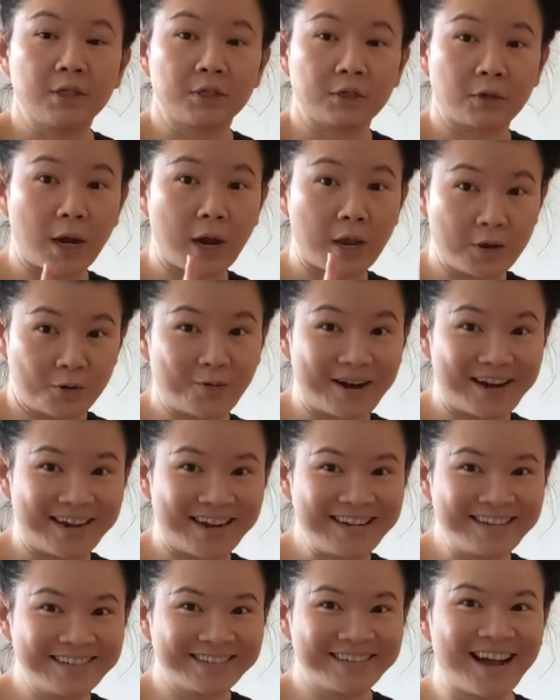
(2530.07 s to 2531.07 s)
So are you
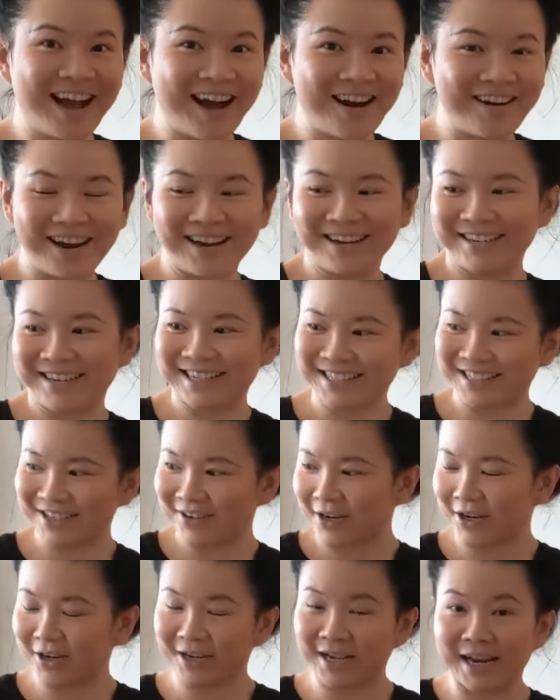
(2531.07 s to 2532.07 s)
ready? All right, let's
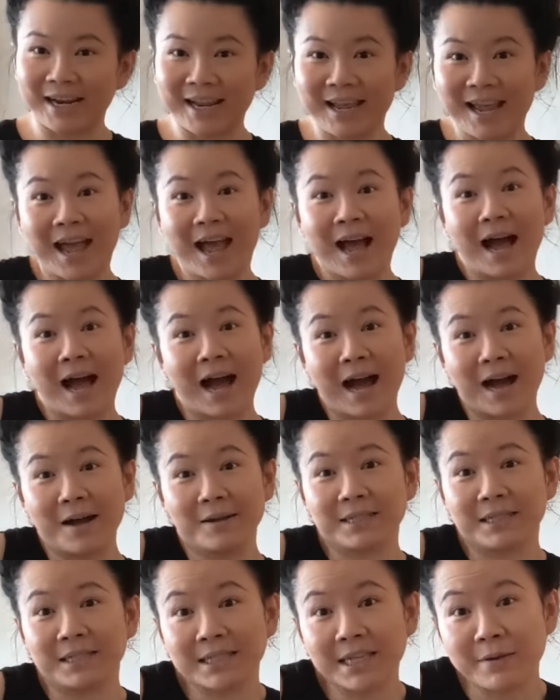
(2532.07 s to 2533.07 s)
go and look at it.
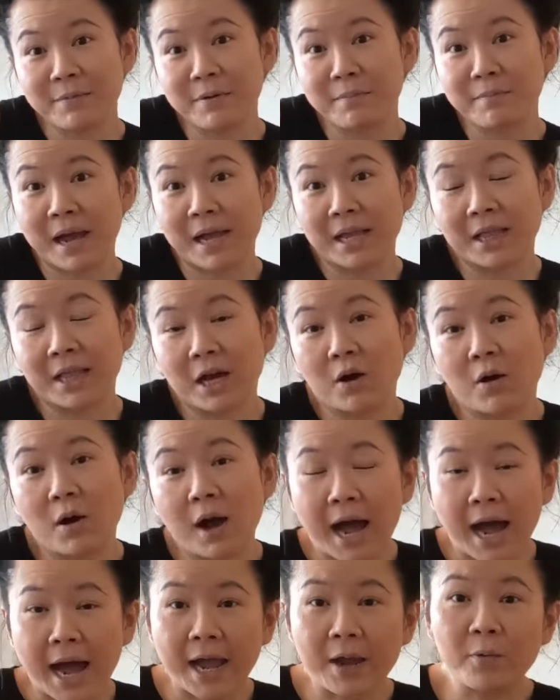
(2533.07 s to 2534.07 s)
Uh, just keep in mind
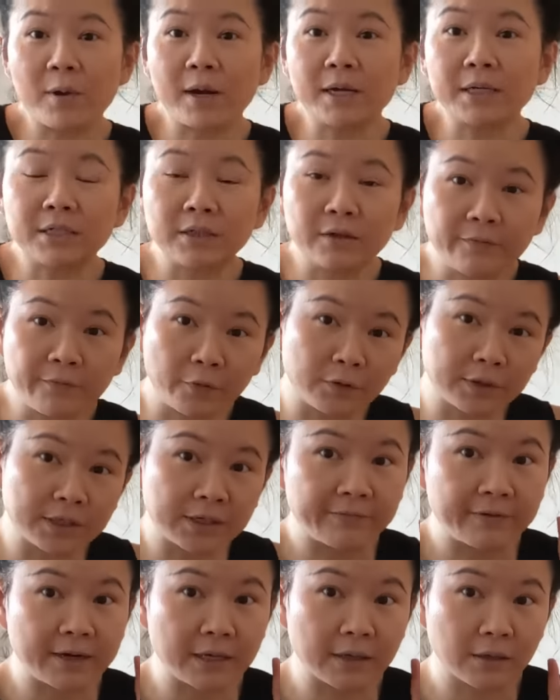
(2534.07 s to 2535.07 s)
though, I went to four
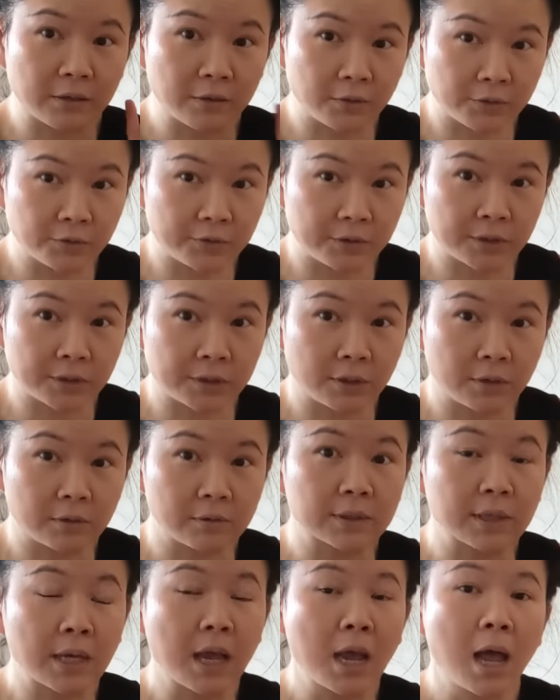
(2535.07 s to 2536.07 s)
different grocery
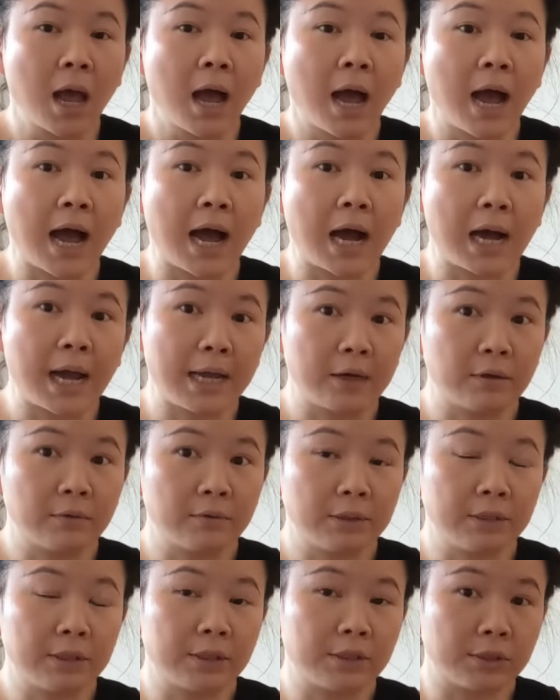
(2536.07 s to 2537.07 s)
stores. Uh, I
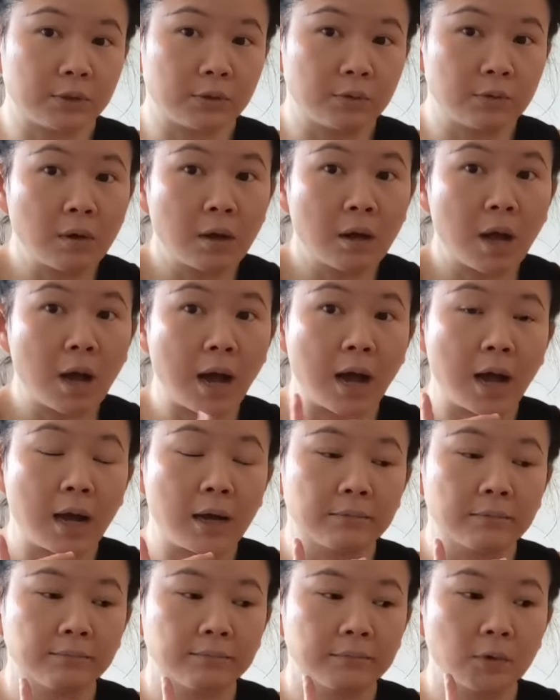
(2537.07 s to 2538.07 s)
only do
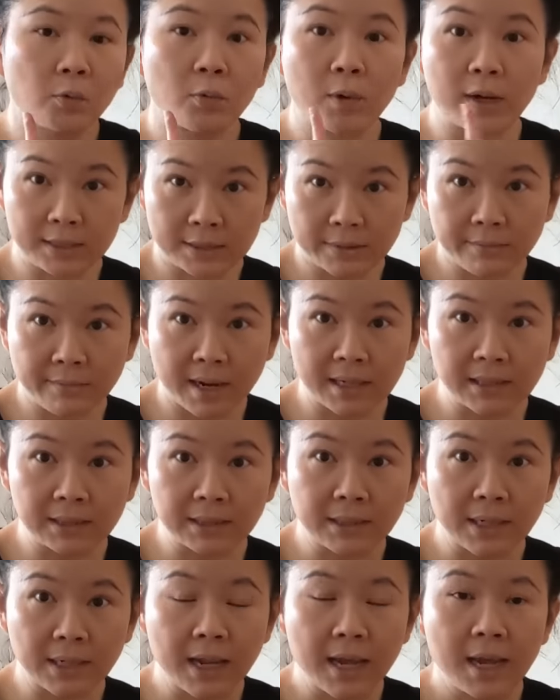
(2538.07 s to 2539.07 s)
um, once a
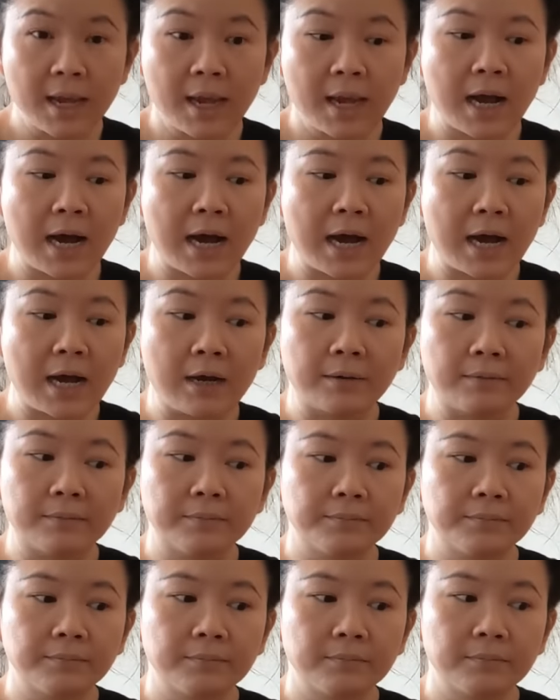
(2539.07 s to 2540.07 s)
month
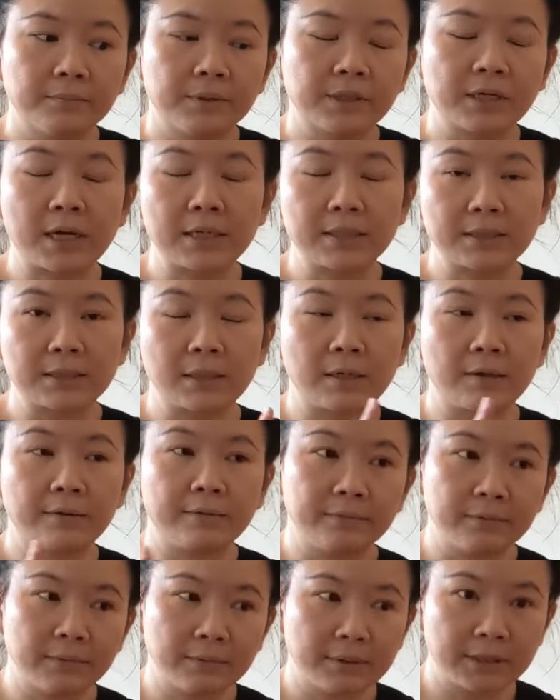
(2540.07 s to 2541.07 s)
um, because
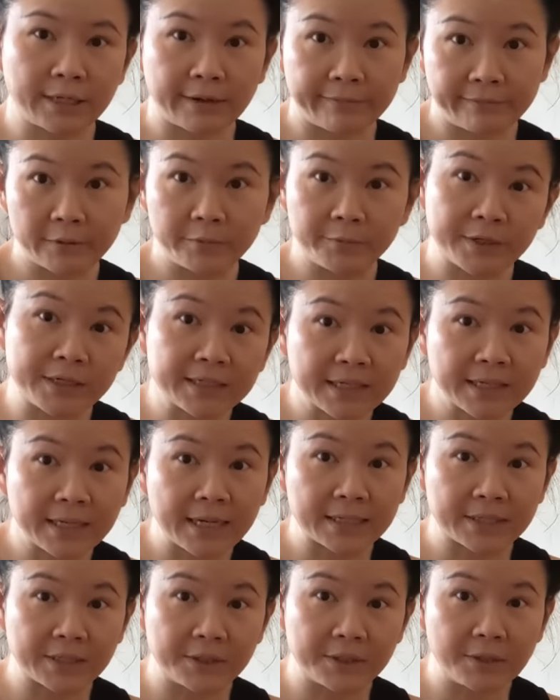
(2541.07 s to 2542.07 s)
of several
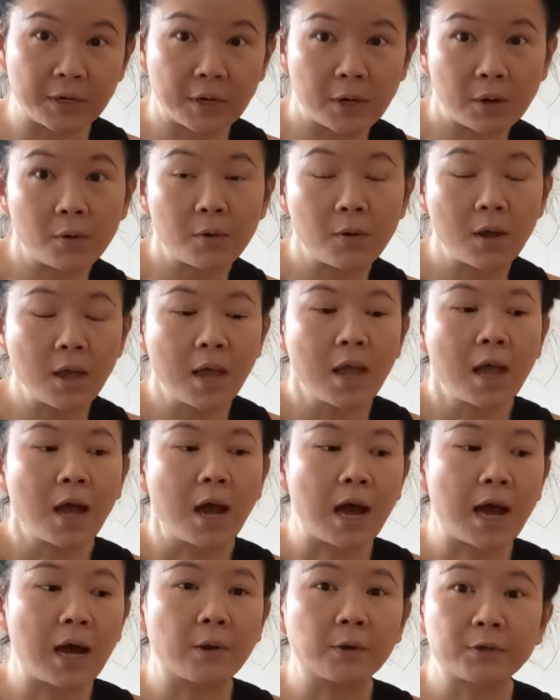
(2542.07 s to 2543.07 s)
reasons, as you know,
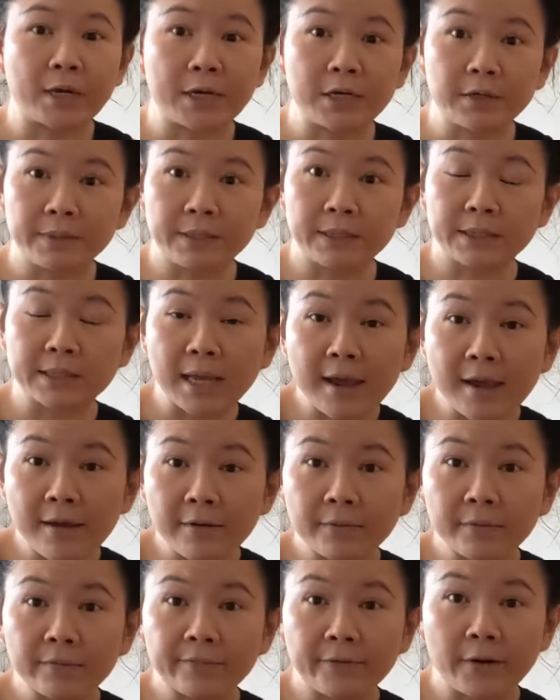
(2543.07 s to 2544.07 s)
uh, trying to be
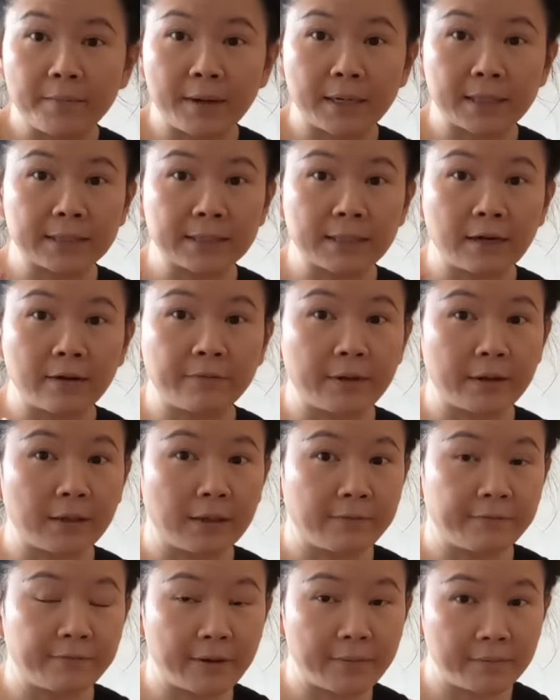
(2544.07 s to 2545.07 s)
safe for myself
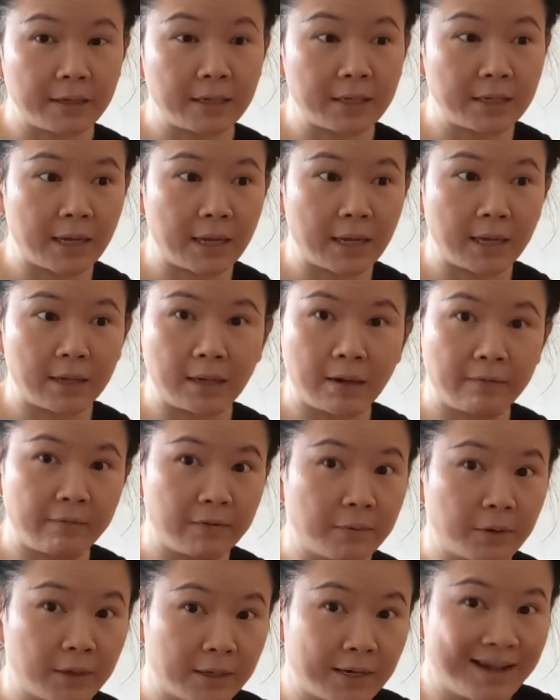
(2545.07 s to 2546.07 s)
and the family and
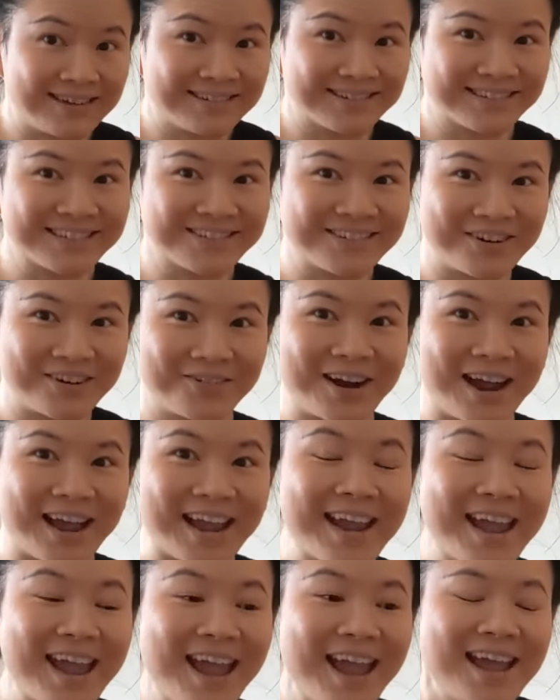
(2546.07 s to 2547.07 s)
everybody else, so
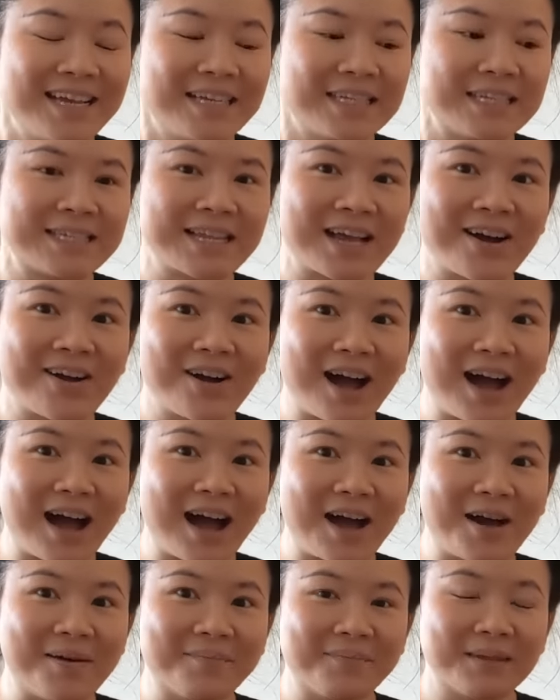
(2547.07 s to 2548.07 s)
right? So
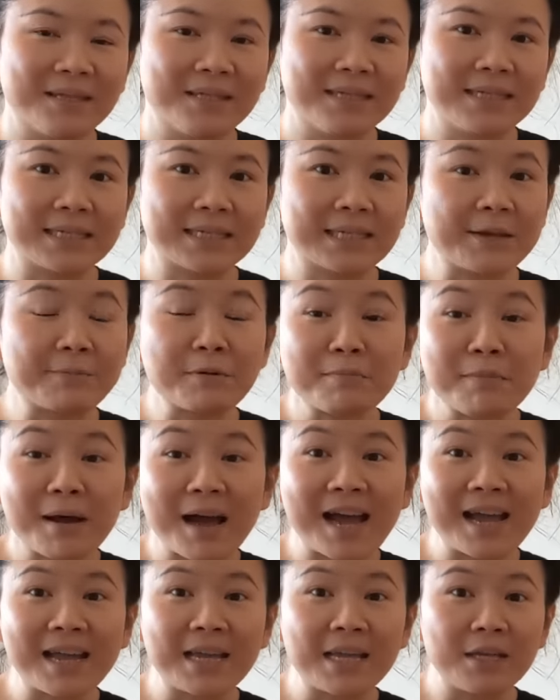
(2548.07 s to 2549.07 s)
um, just keep in
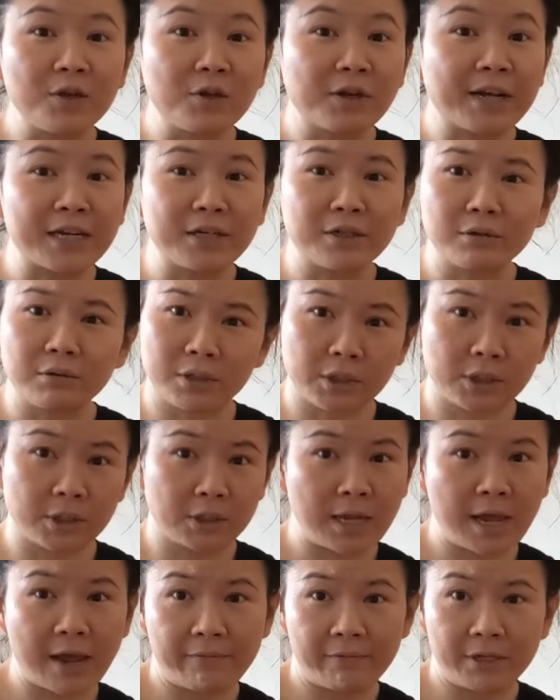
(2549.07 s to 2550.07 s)
mind, you can do
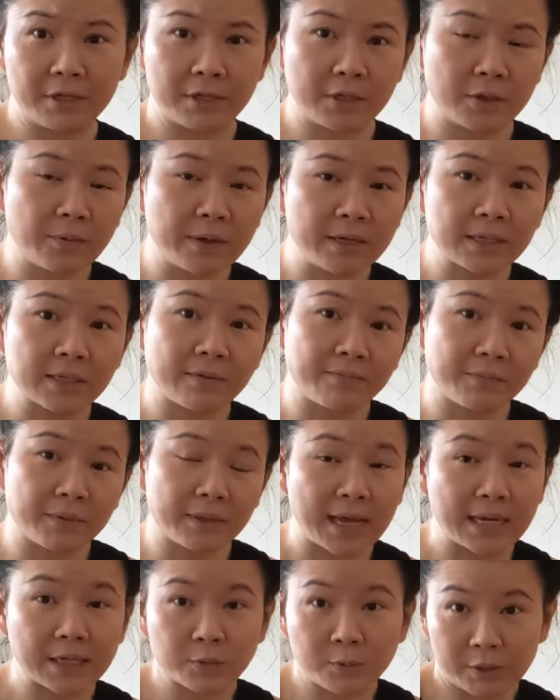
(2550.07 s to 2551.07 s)
every two weeks if
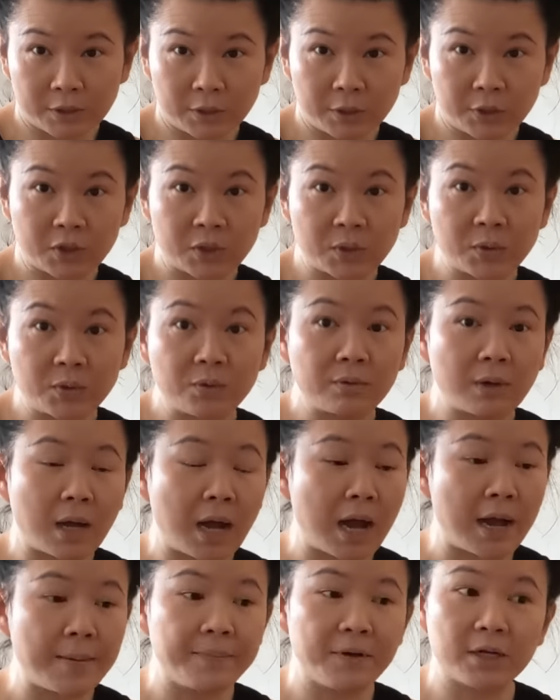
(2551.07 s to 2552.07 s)
that's what you do.
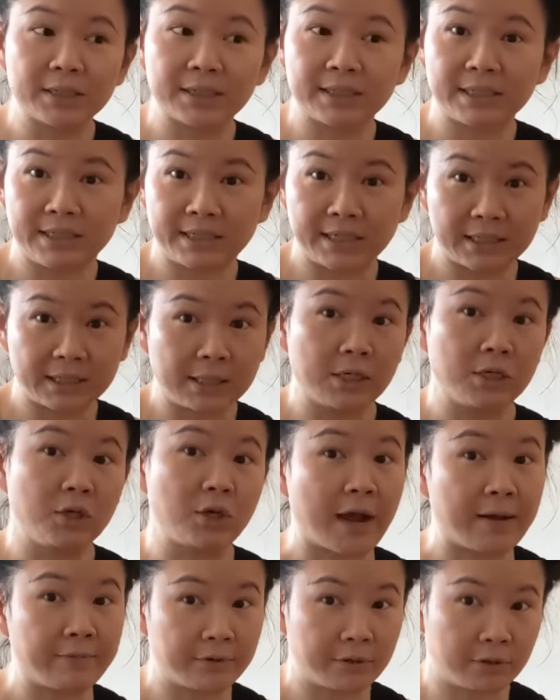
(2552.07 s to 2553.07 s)
Uh, I'm not suggesting
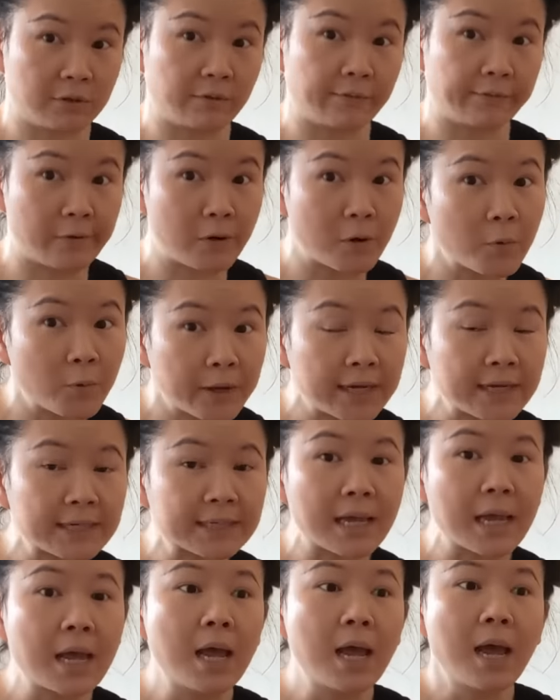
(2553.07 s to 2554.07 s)
you have to do four
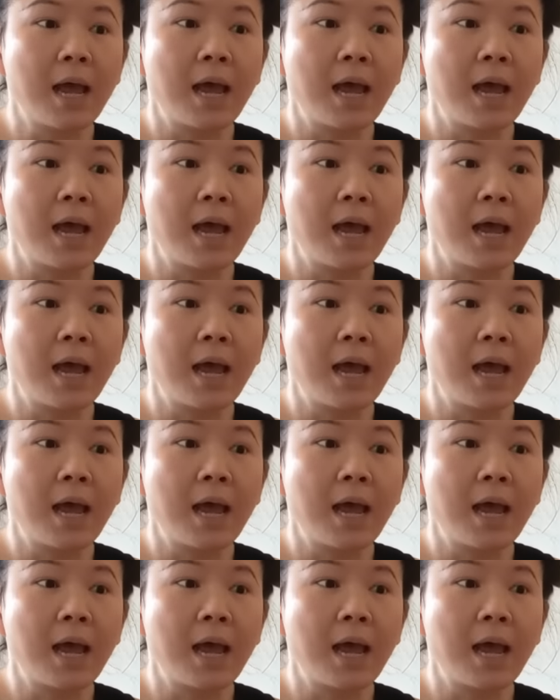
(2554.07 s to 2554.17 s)
weeks.